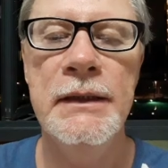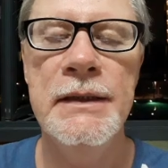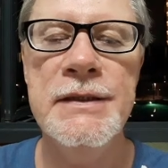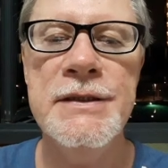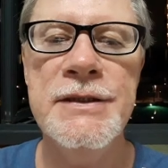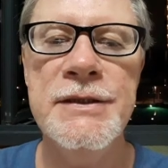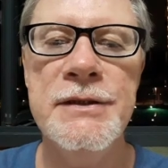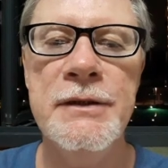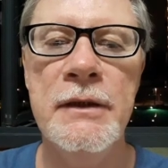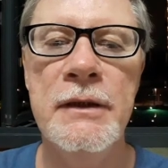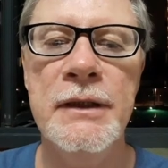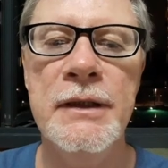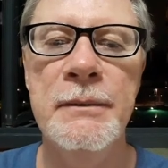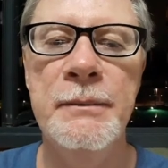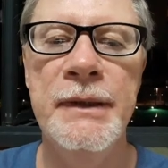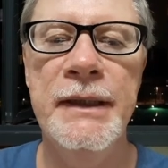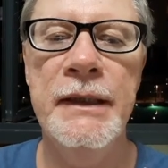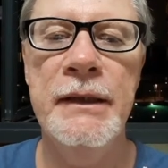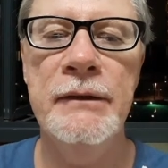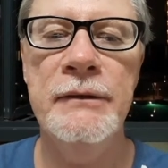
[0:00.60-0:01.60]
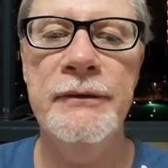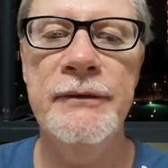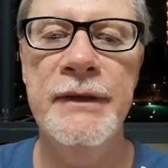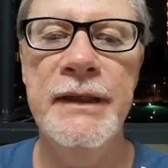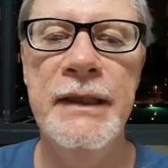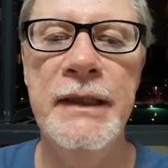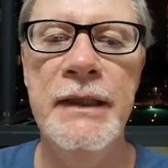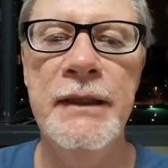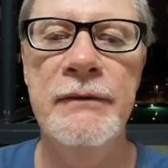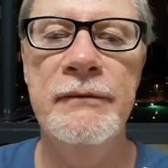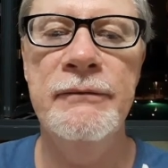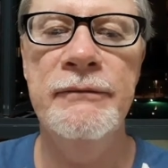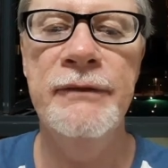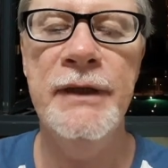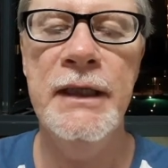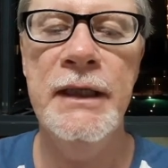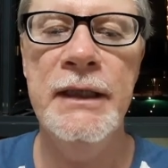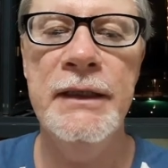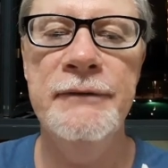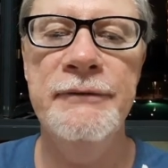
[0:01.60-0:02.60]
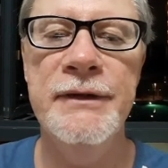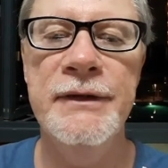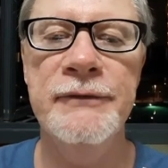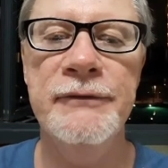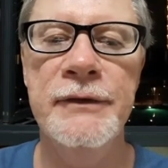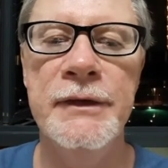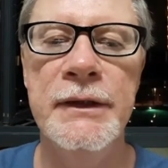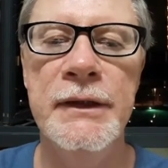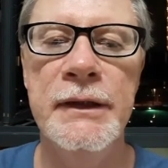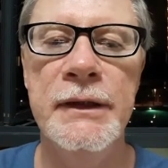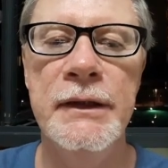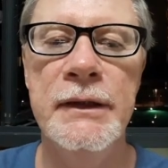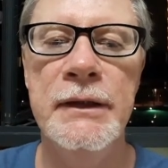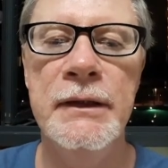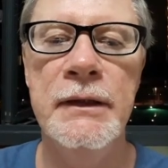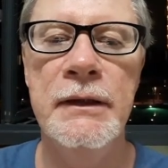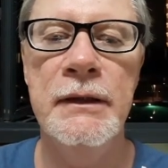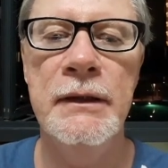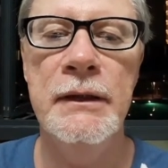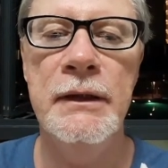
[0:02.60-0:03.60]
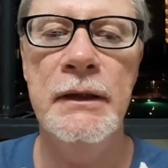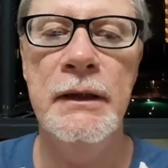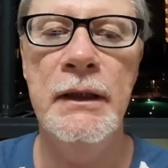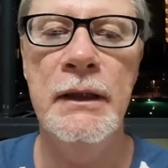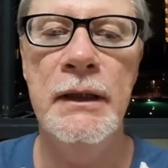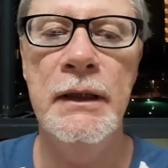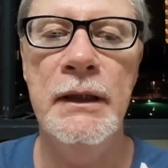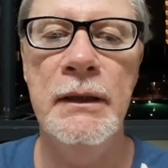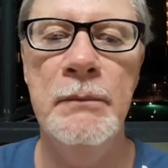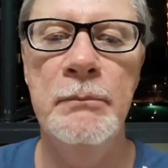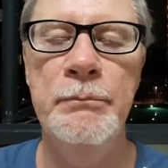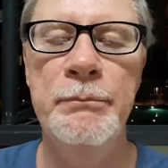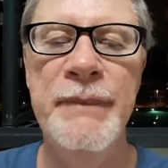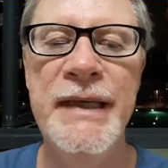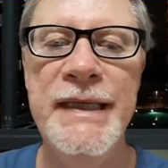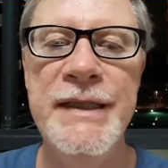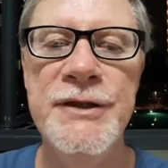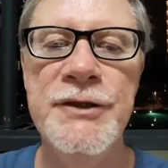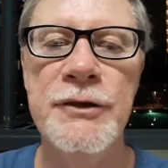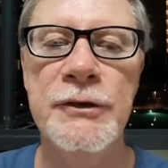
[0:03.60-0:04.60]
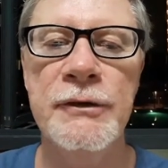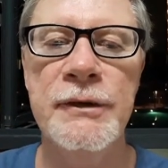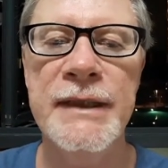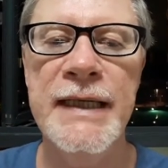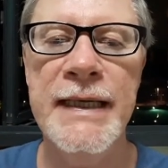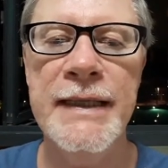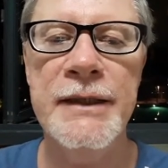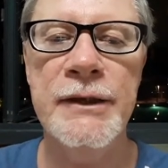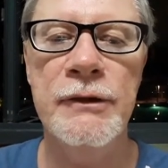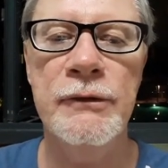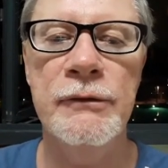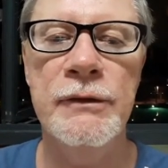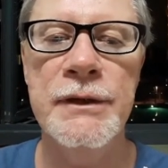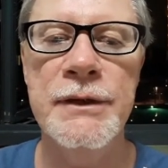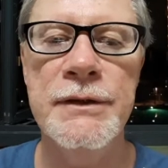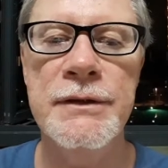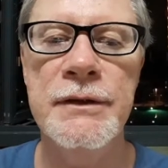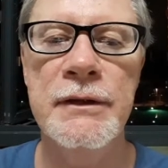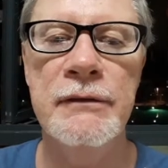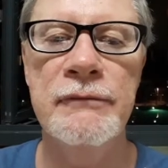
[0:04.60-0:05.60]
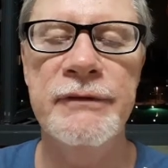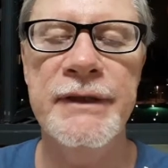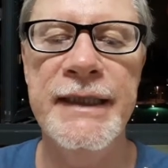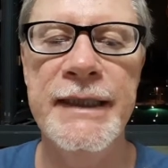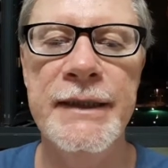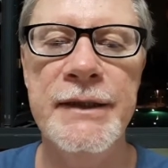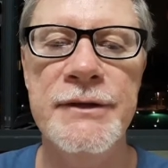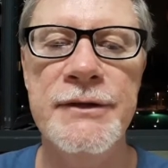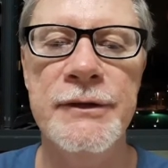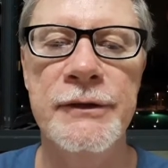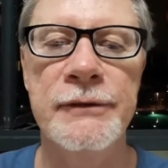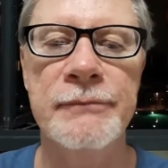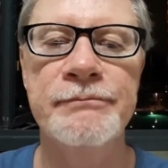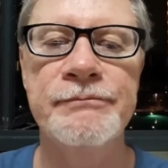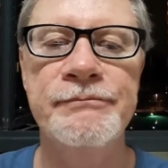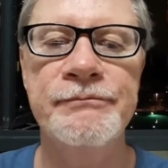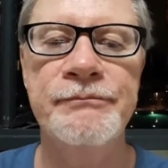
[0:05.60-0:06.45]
Let's talk about the 5 different major categories of cancer.